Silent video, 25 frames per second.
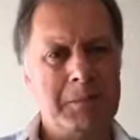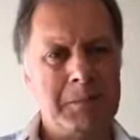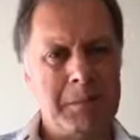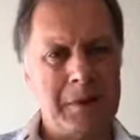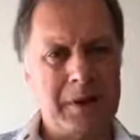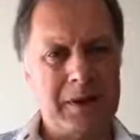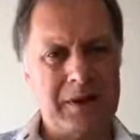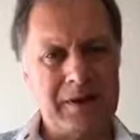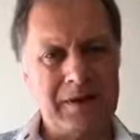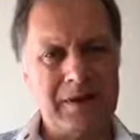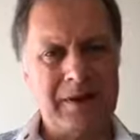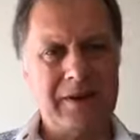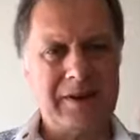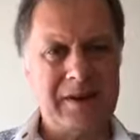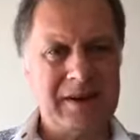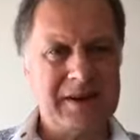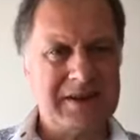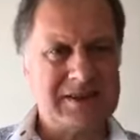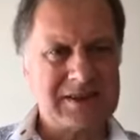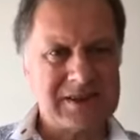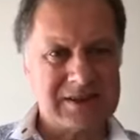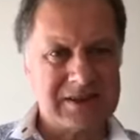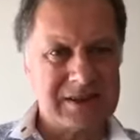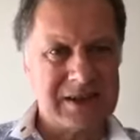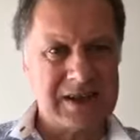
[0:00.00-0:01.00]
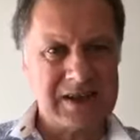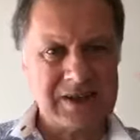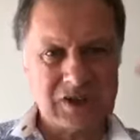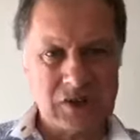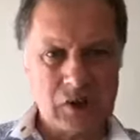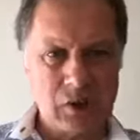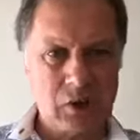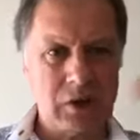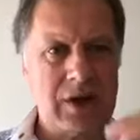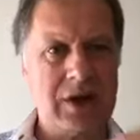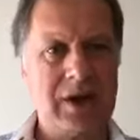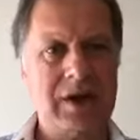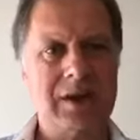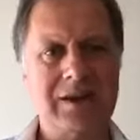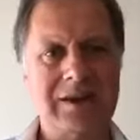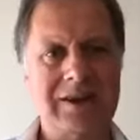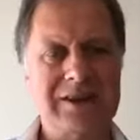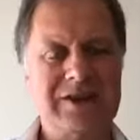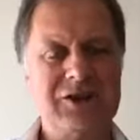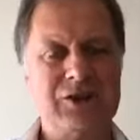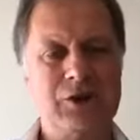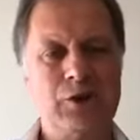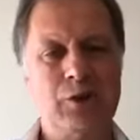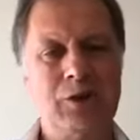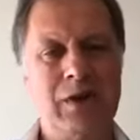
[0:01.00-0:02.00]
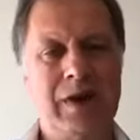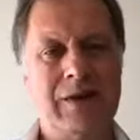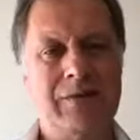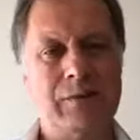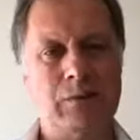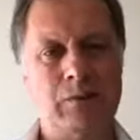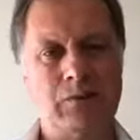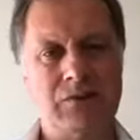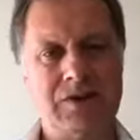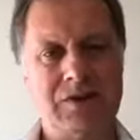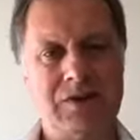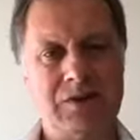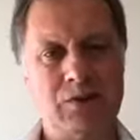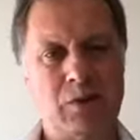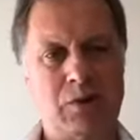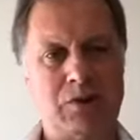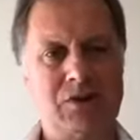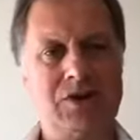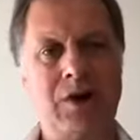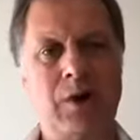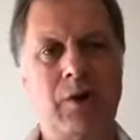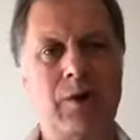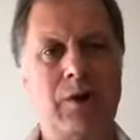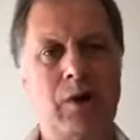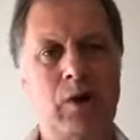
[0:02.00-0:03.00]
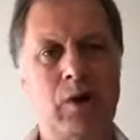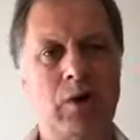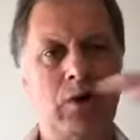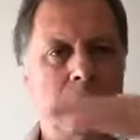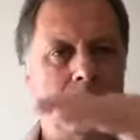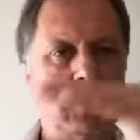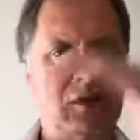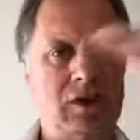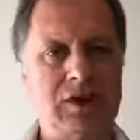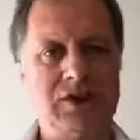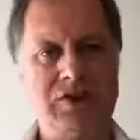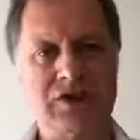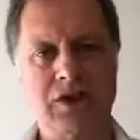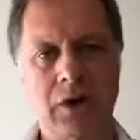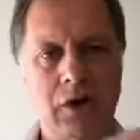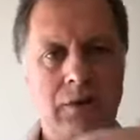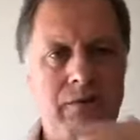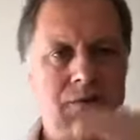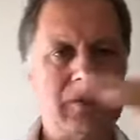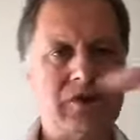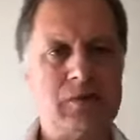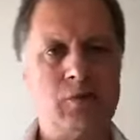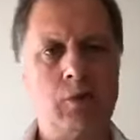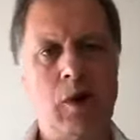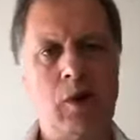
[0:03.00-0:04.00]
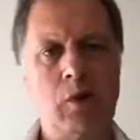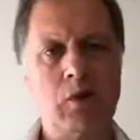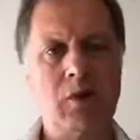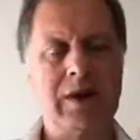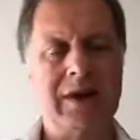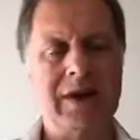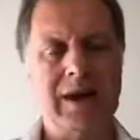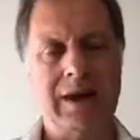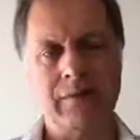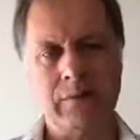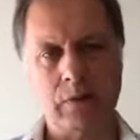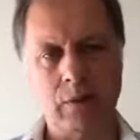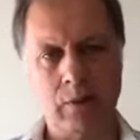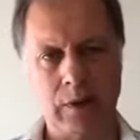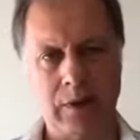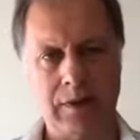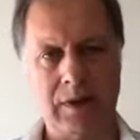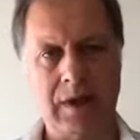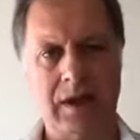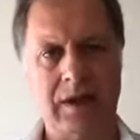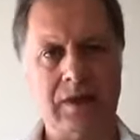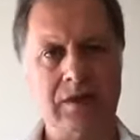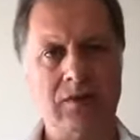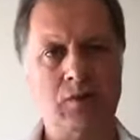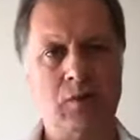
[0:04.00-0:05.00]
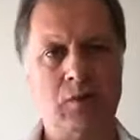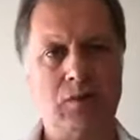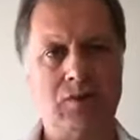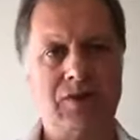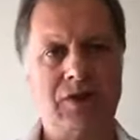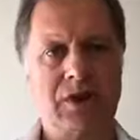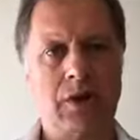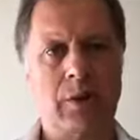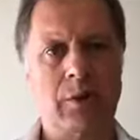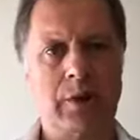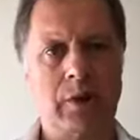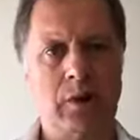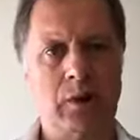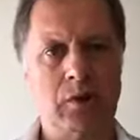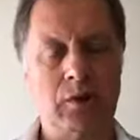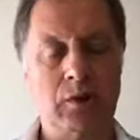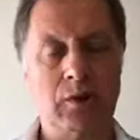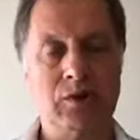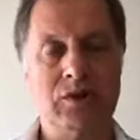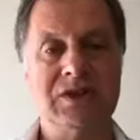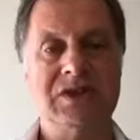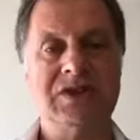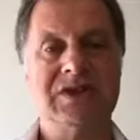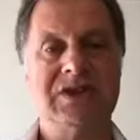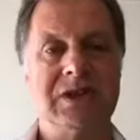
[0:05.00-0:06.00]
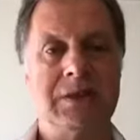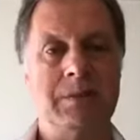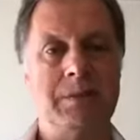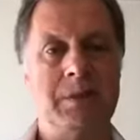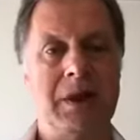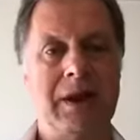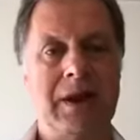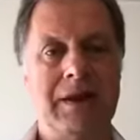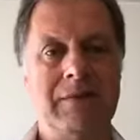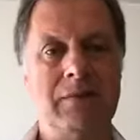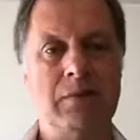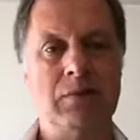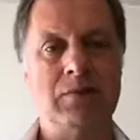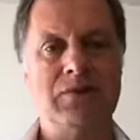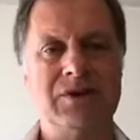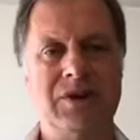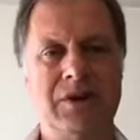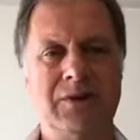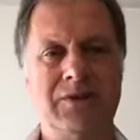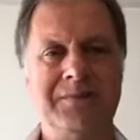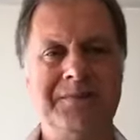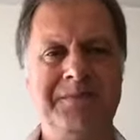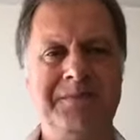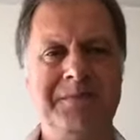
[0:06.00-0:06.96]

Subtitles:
But it's looking at these two levels. There's what's going on the surface worldly level, and then there's what's going on this deeper level. So